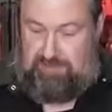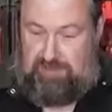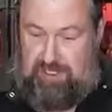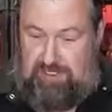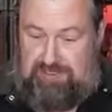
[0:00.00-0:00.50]

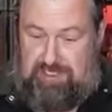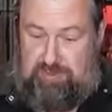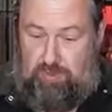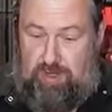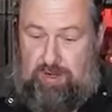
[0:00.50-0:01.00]
locked
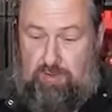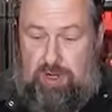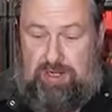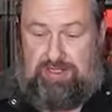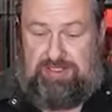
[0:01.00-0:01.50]
in where I
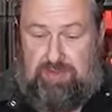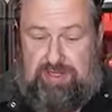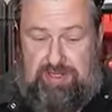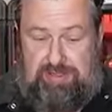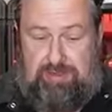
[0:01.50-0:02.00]
want it so I
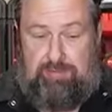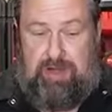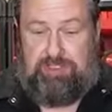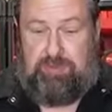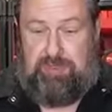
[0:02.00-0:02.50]
can get the
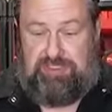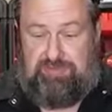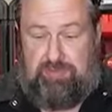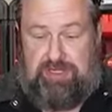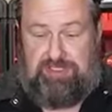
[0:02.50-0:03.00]
measurements
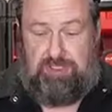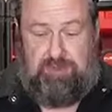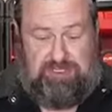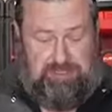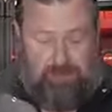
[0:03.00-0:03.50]
for my 2 by